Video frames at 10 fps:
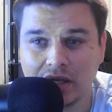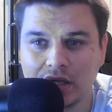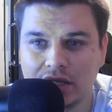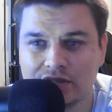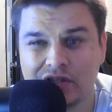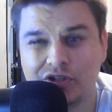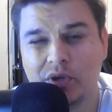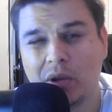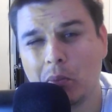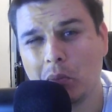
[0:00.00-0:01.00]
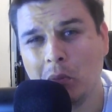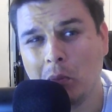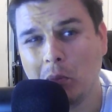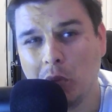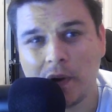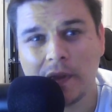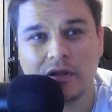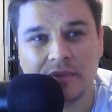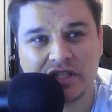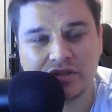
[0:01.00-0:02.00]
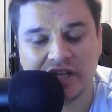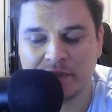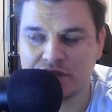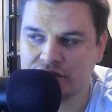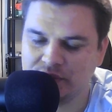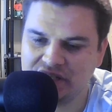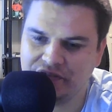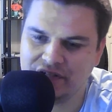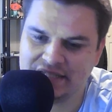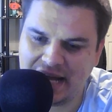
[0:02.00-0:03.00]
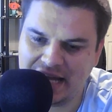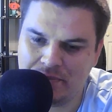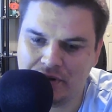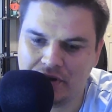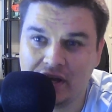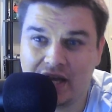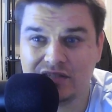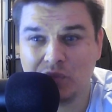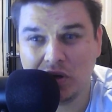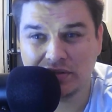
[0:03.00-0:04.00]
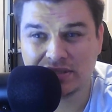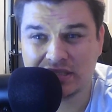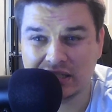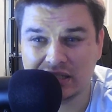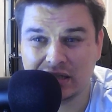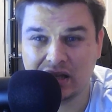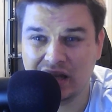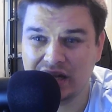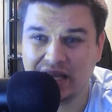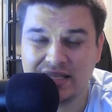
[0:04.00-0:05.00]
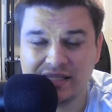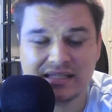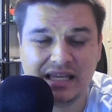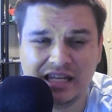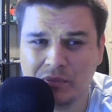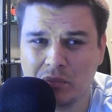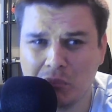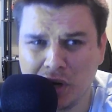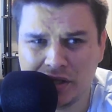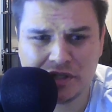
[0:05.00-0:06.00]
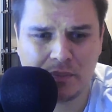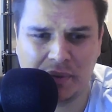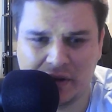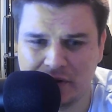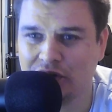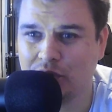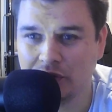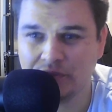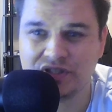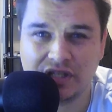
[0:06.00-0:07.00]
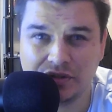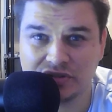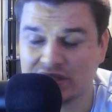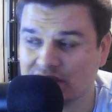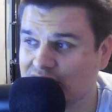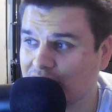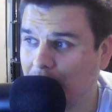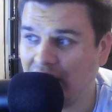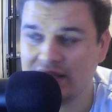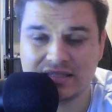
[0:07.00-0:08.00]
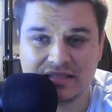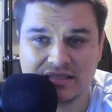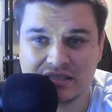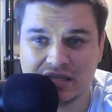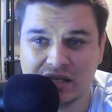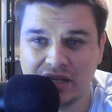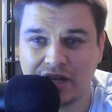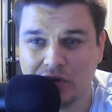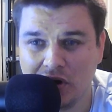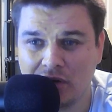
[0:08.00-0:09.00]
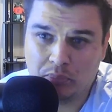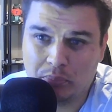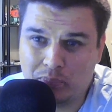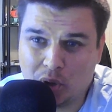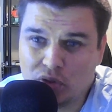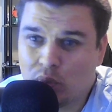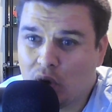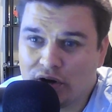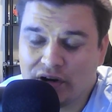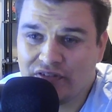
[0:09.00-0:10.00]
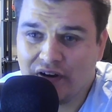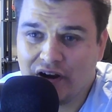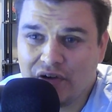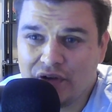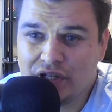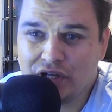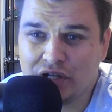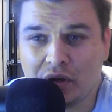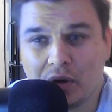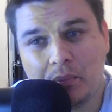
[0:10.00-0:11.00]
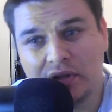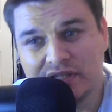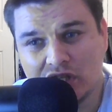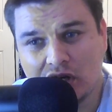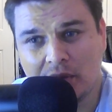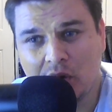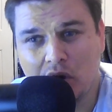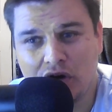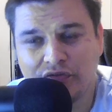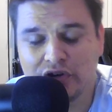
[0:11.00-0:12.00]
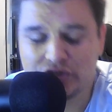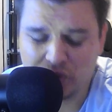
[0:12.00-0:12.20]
So they're doing more elemental damage to a different type, as well as, in a lot of cases, getting much better equipped skills. In some cases, like Crom, both water and fire are really good. But let's talk about water first.